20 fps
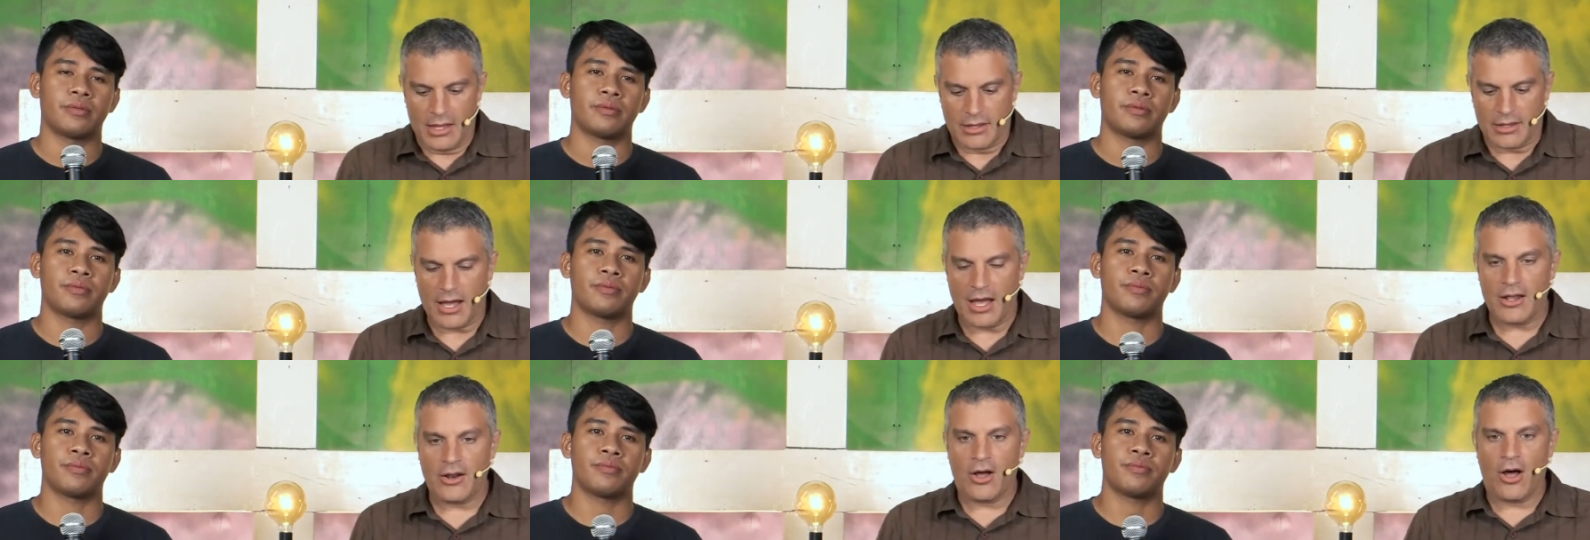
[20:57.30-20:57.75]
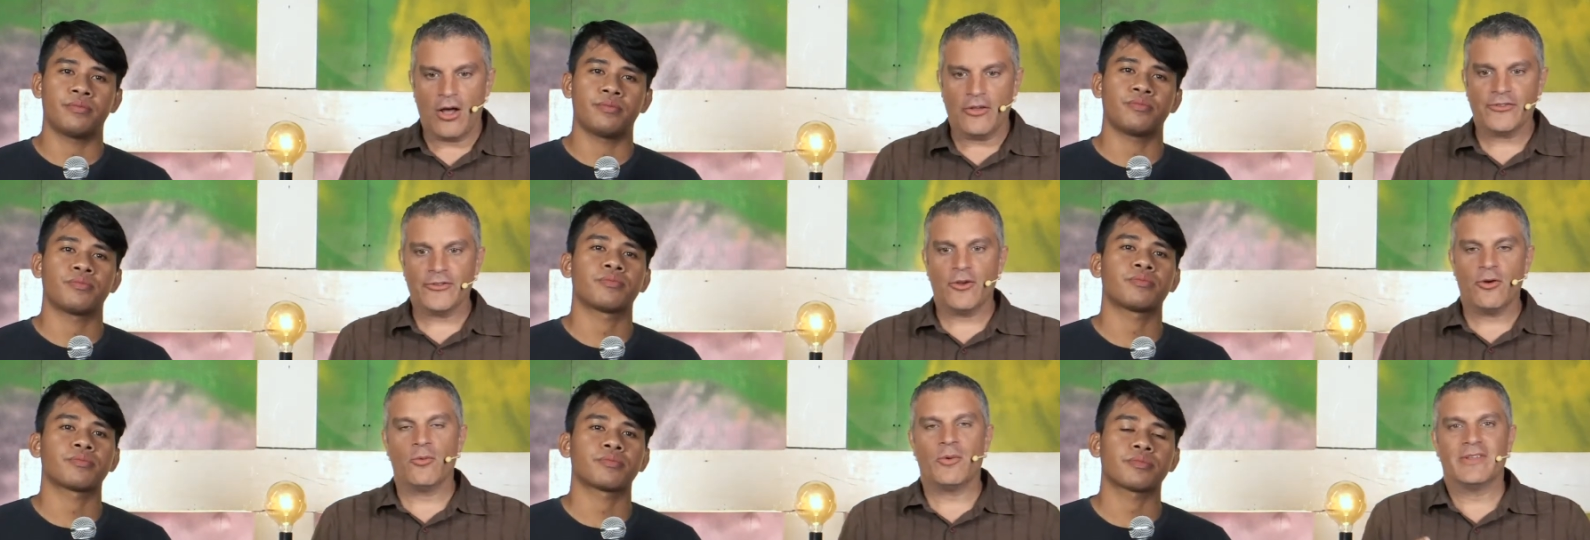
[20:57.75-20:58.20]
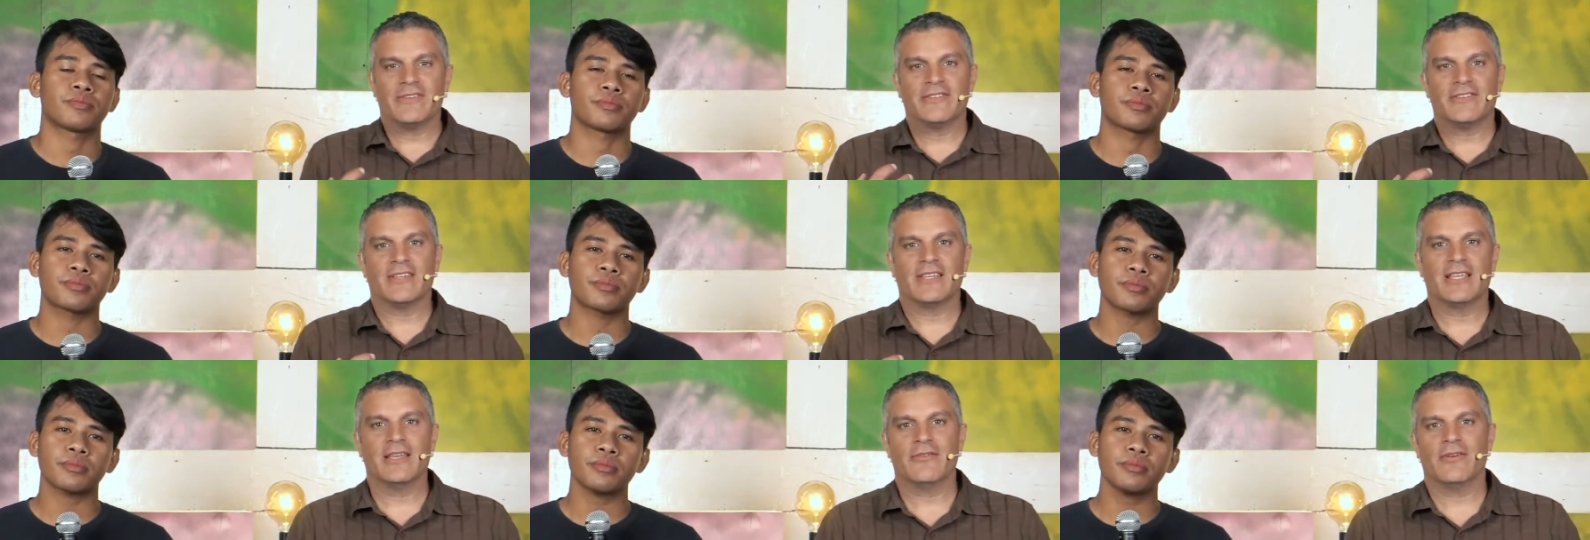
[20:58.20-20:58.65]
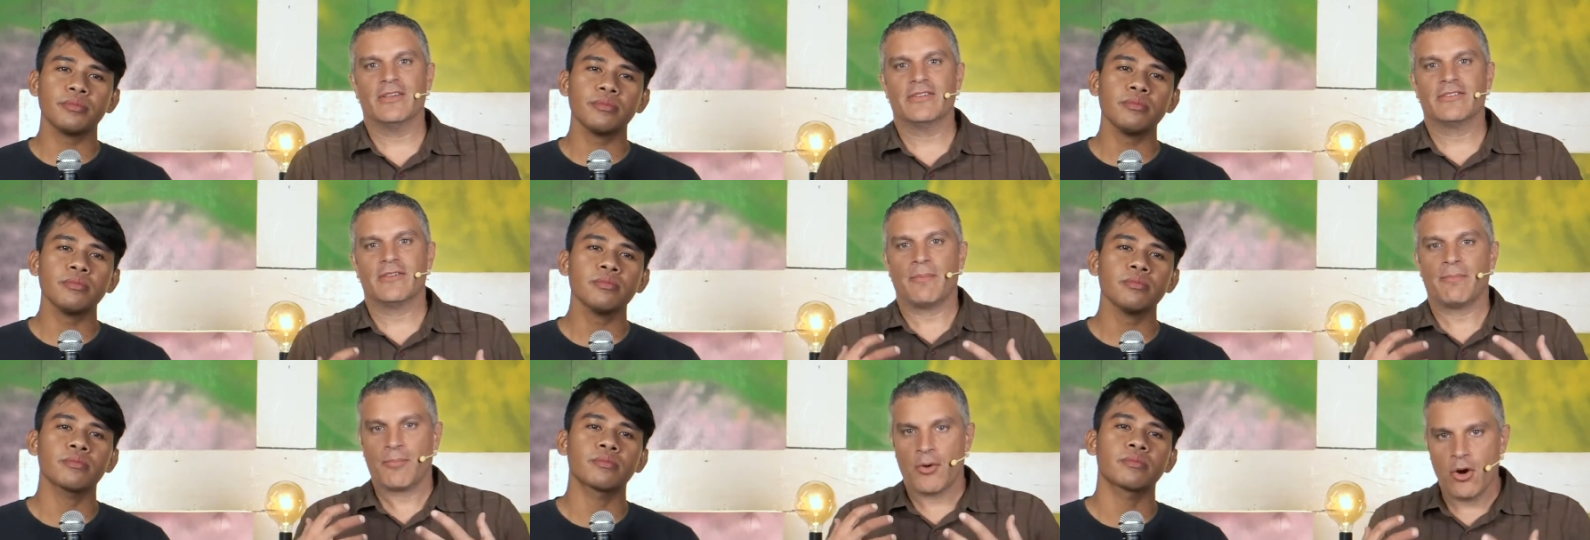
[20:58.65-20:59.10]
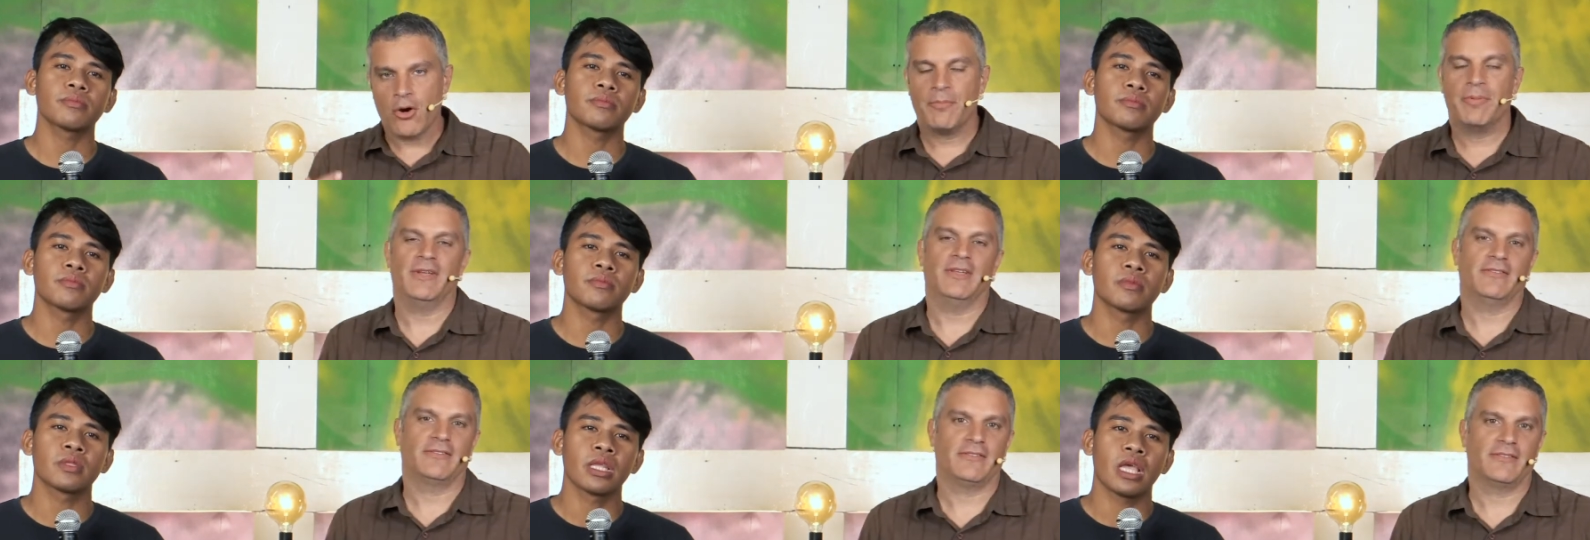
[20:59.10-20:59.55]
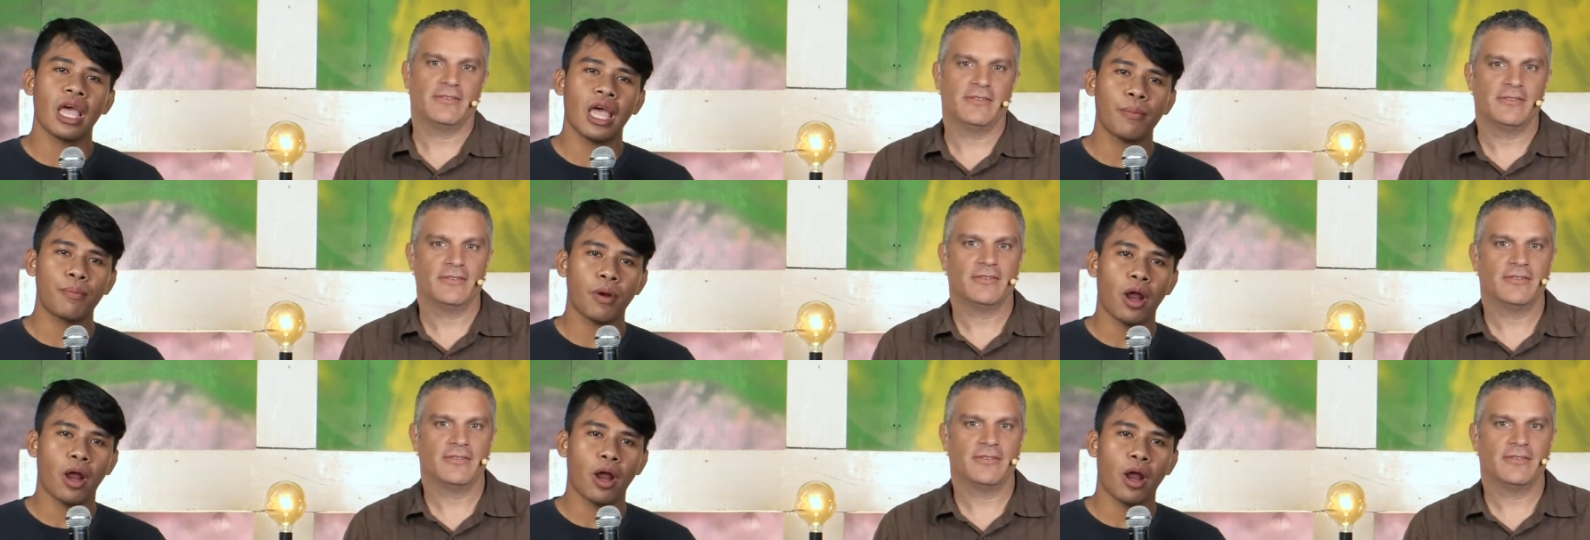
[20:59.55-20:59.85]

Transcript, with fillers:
Speaker 1: God also wants to give us purpose.